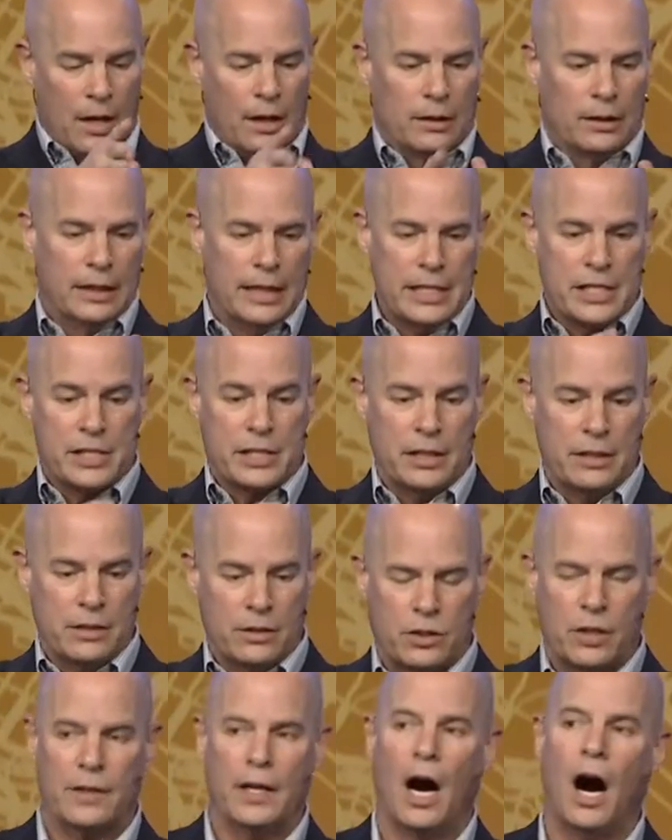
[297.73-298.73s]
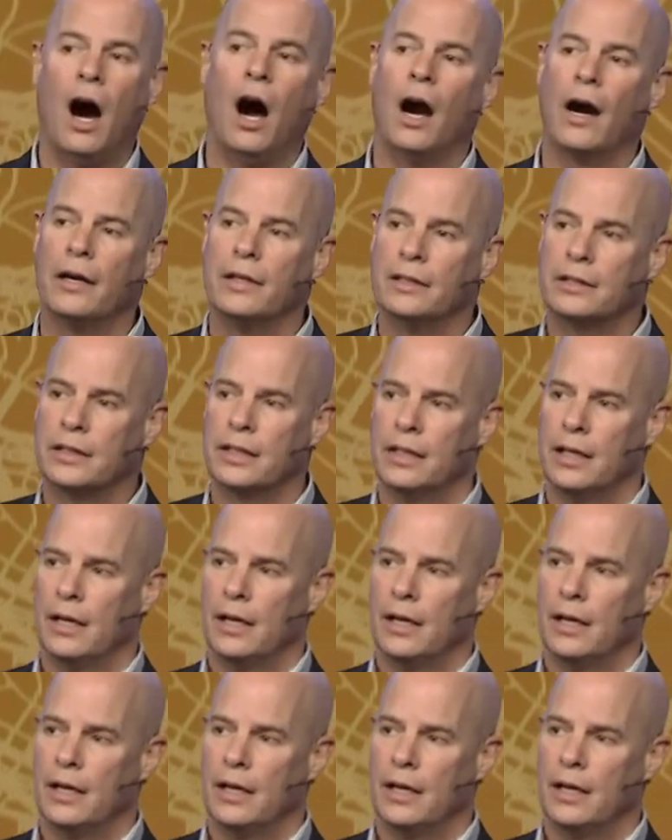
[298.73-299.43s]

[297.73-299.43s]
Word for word: Listen to the heart